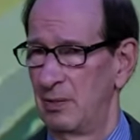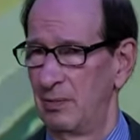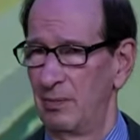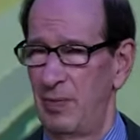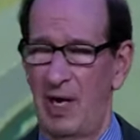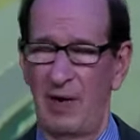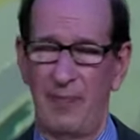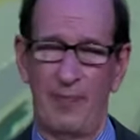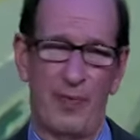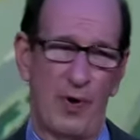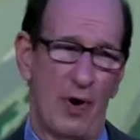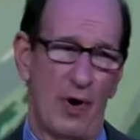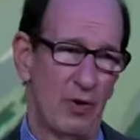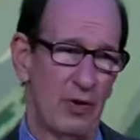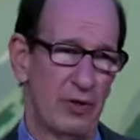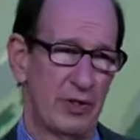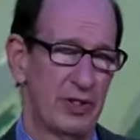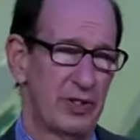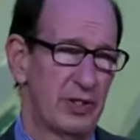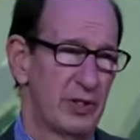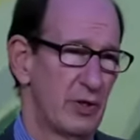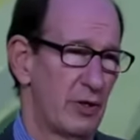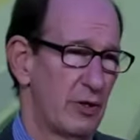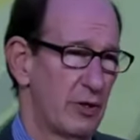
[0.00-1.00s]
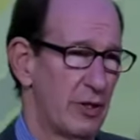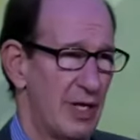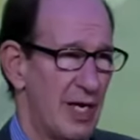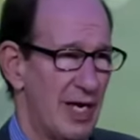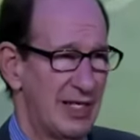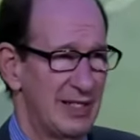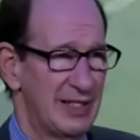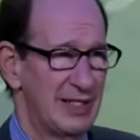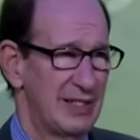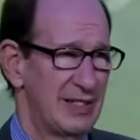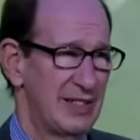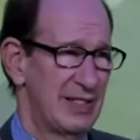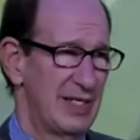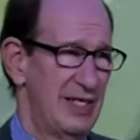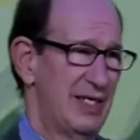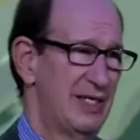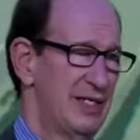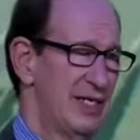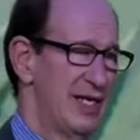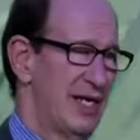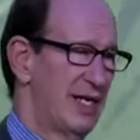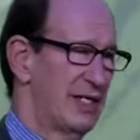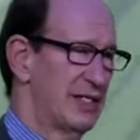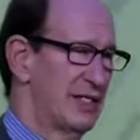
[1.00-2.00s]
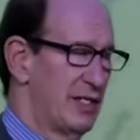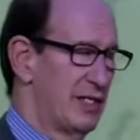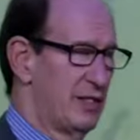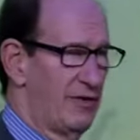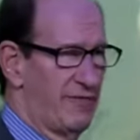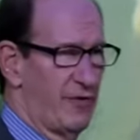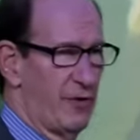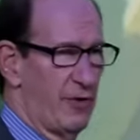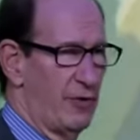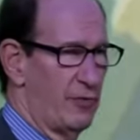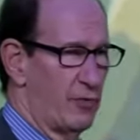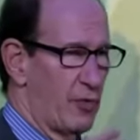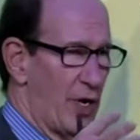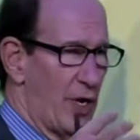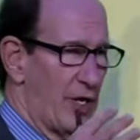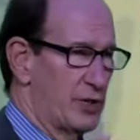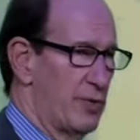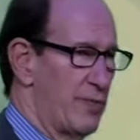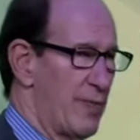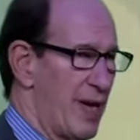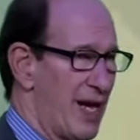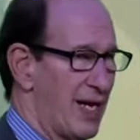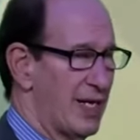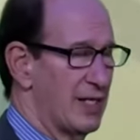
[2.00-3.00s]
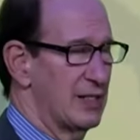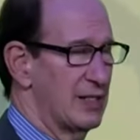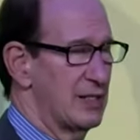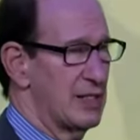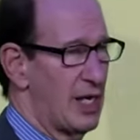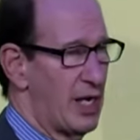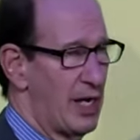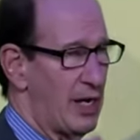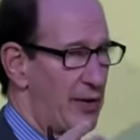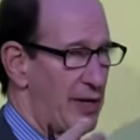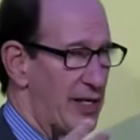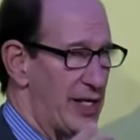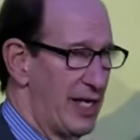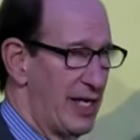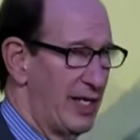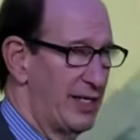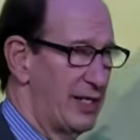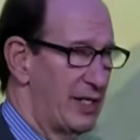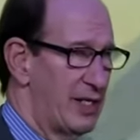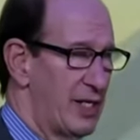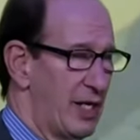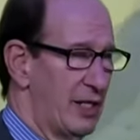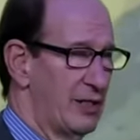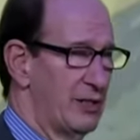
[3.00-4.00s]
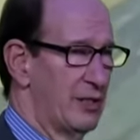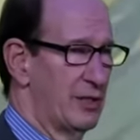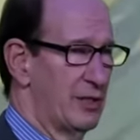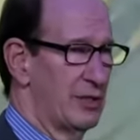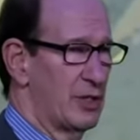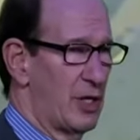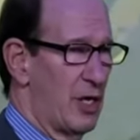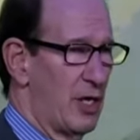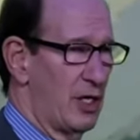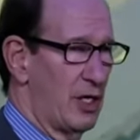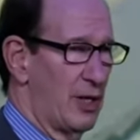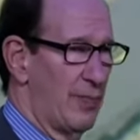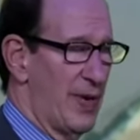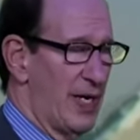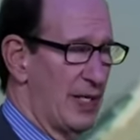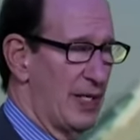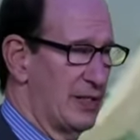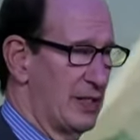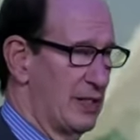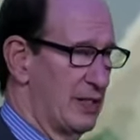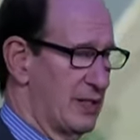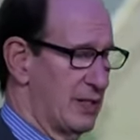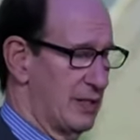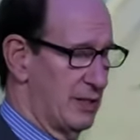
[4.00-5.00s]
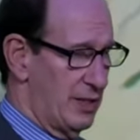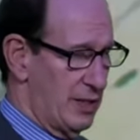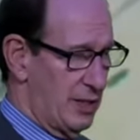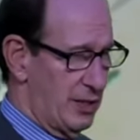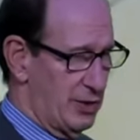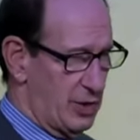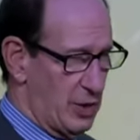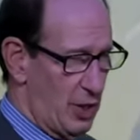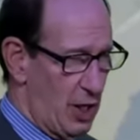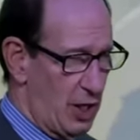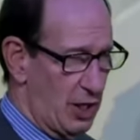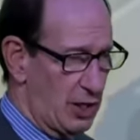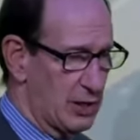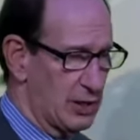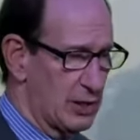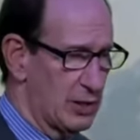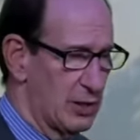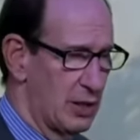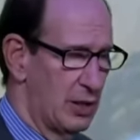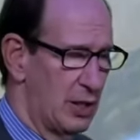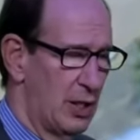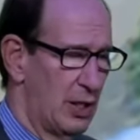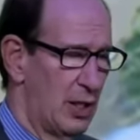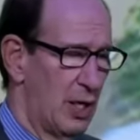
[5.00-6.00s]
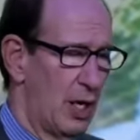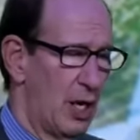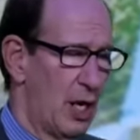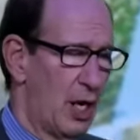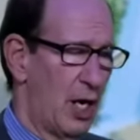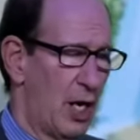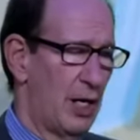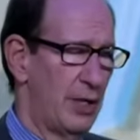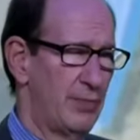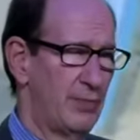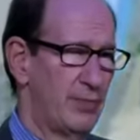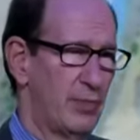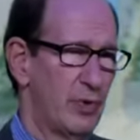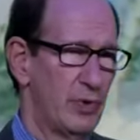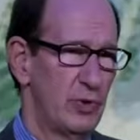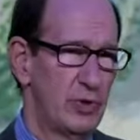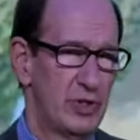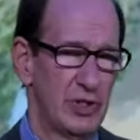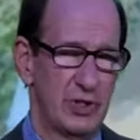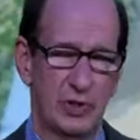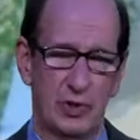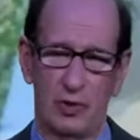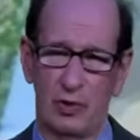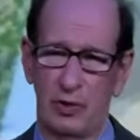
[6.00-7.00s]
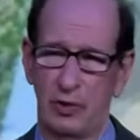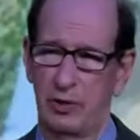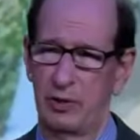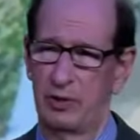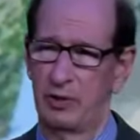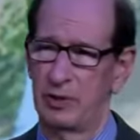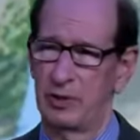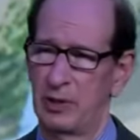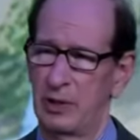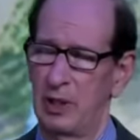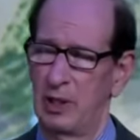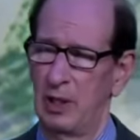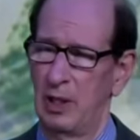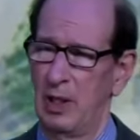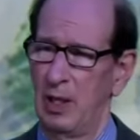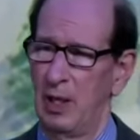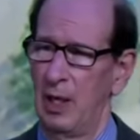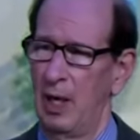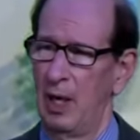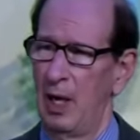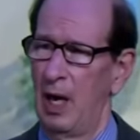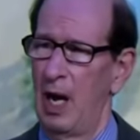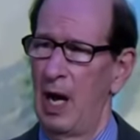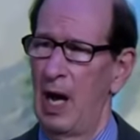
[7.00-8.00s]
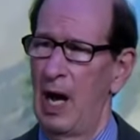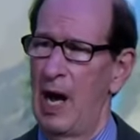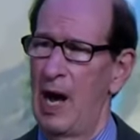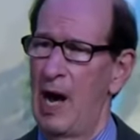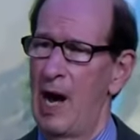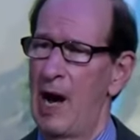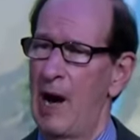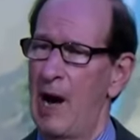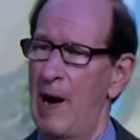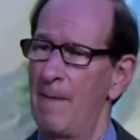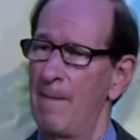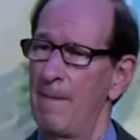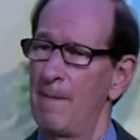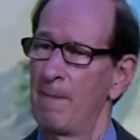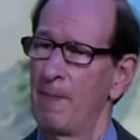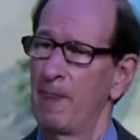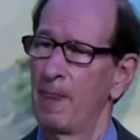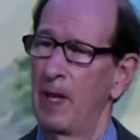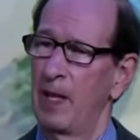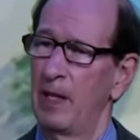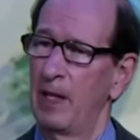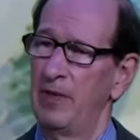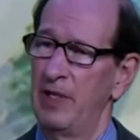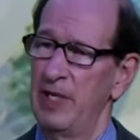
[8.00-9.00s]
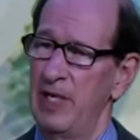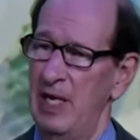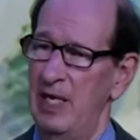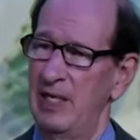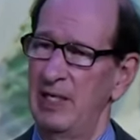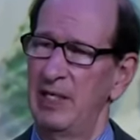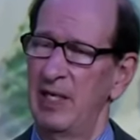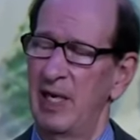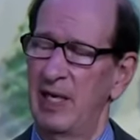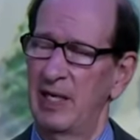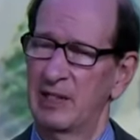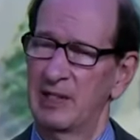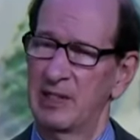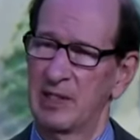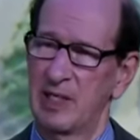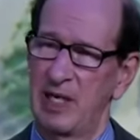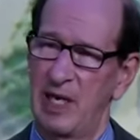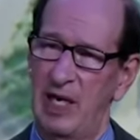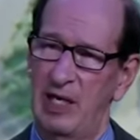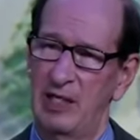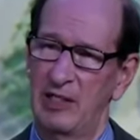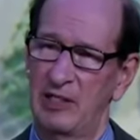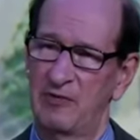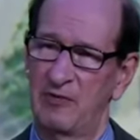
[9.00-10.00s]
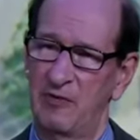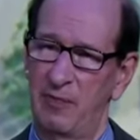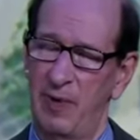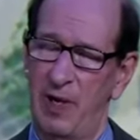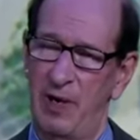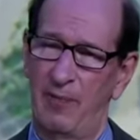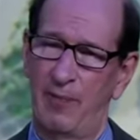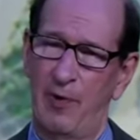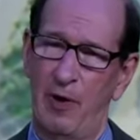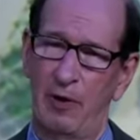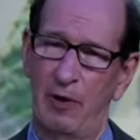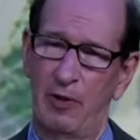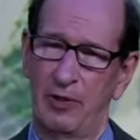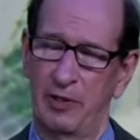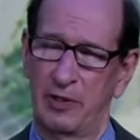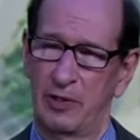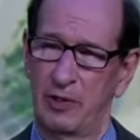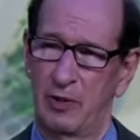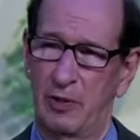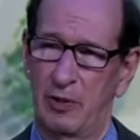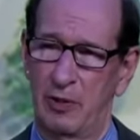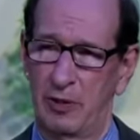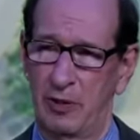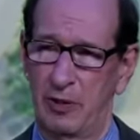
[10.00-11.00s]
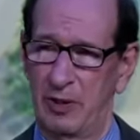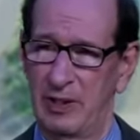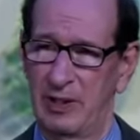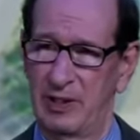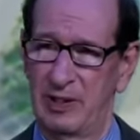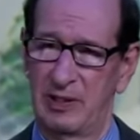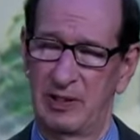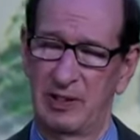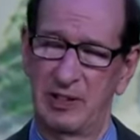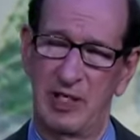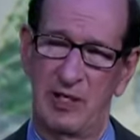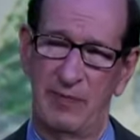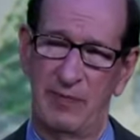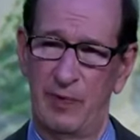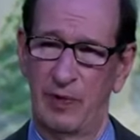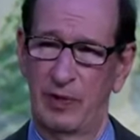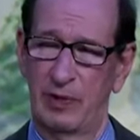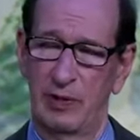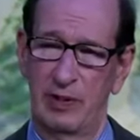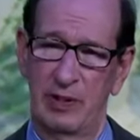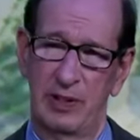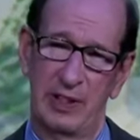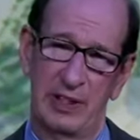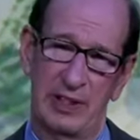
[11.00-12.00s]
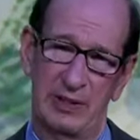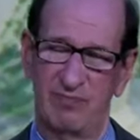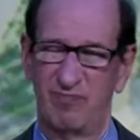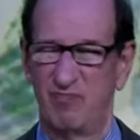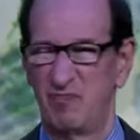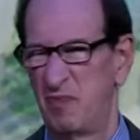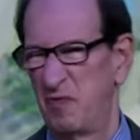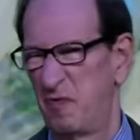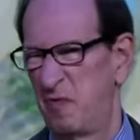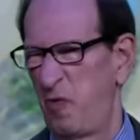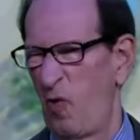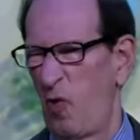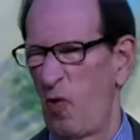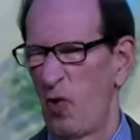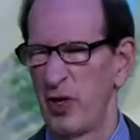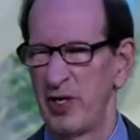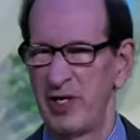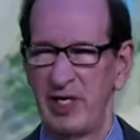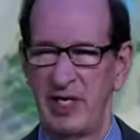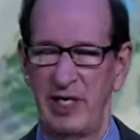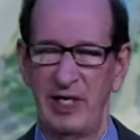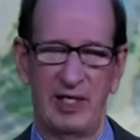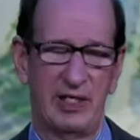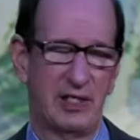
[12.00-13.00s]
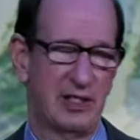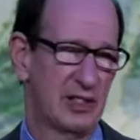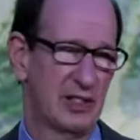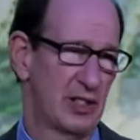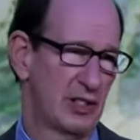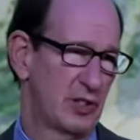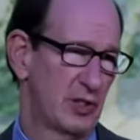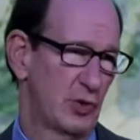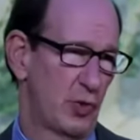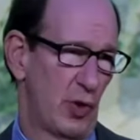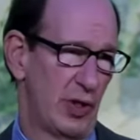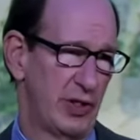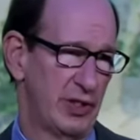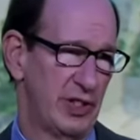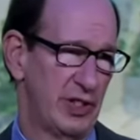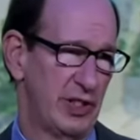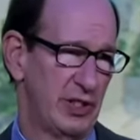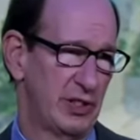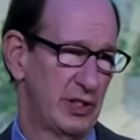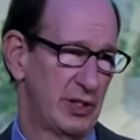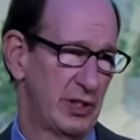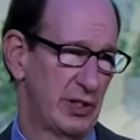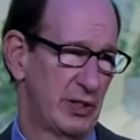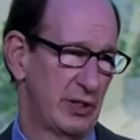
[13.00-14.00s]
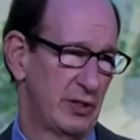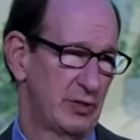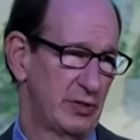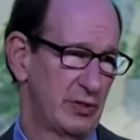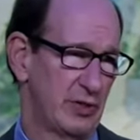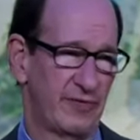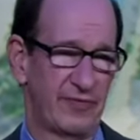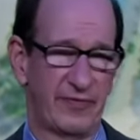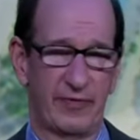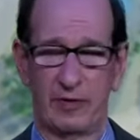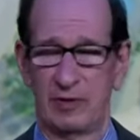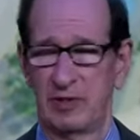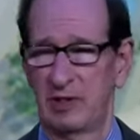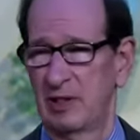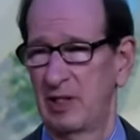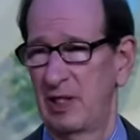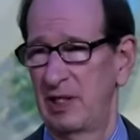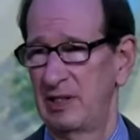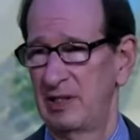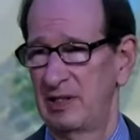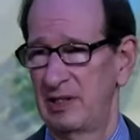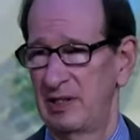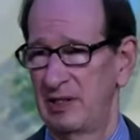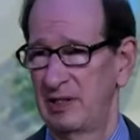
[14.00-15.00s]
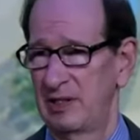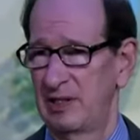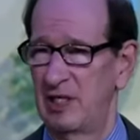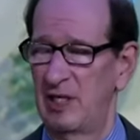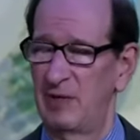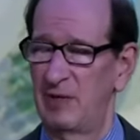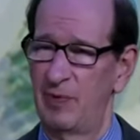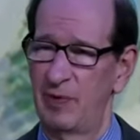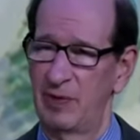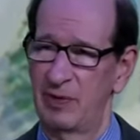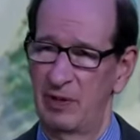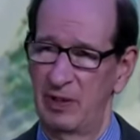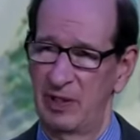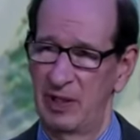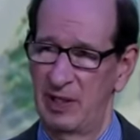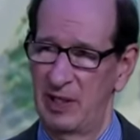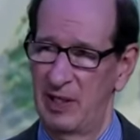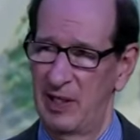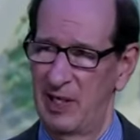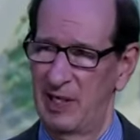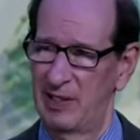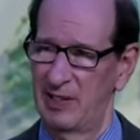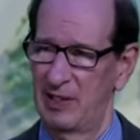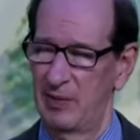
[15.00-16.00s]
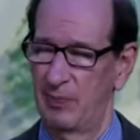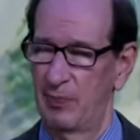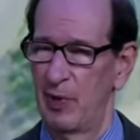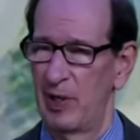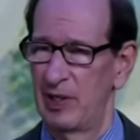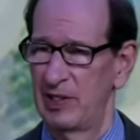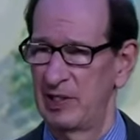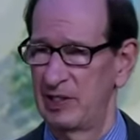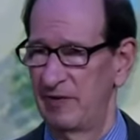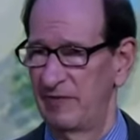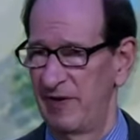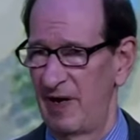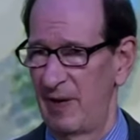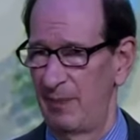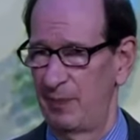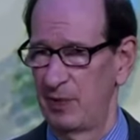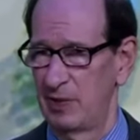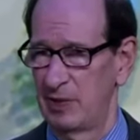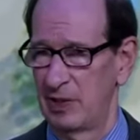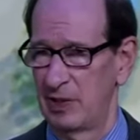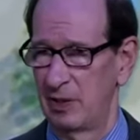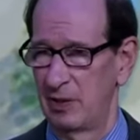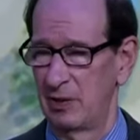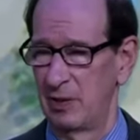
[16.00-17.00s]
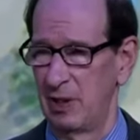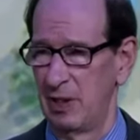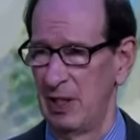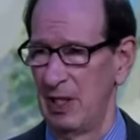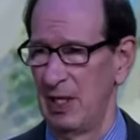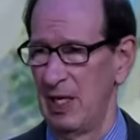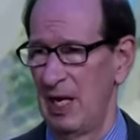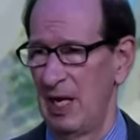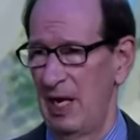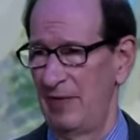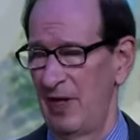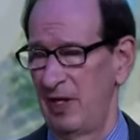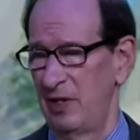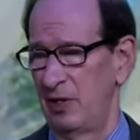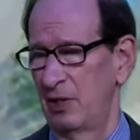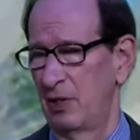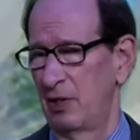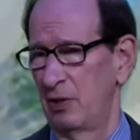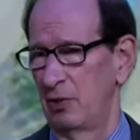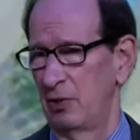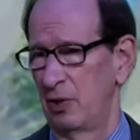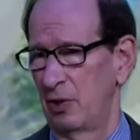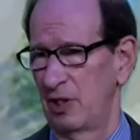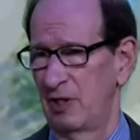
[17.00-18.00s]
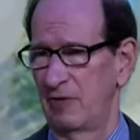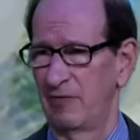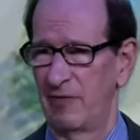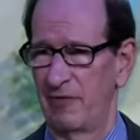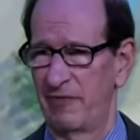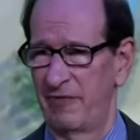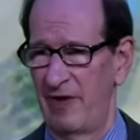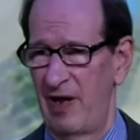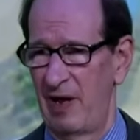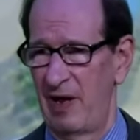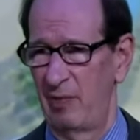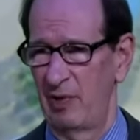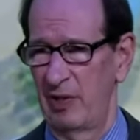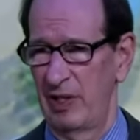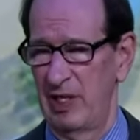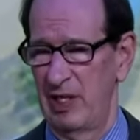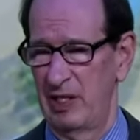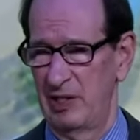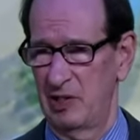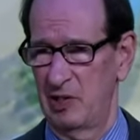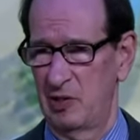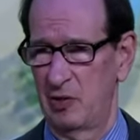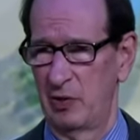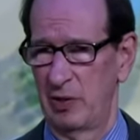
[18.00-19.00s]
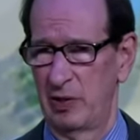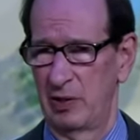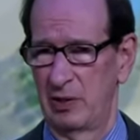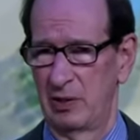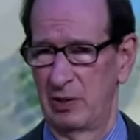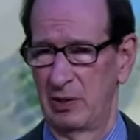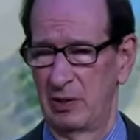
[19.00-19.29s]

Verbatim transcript: Bipolar disorder has this index, and you've heard Roger McIntyre and Andy Cutler talk about this in their talks on mood disorders. Um, the index case for bipolar disorder is typically fourteen to twenty-two. The first case is typically a, a depressive episode. And then you go looking for family history.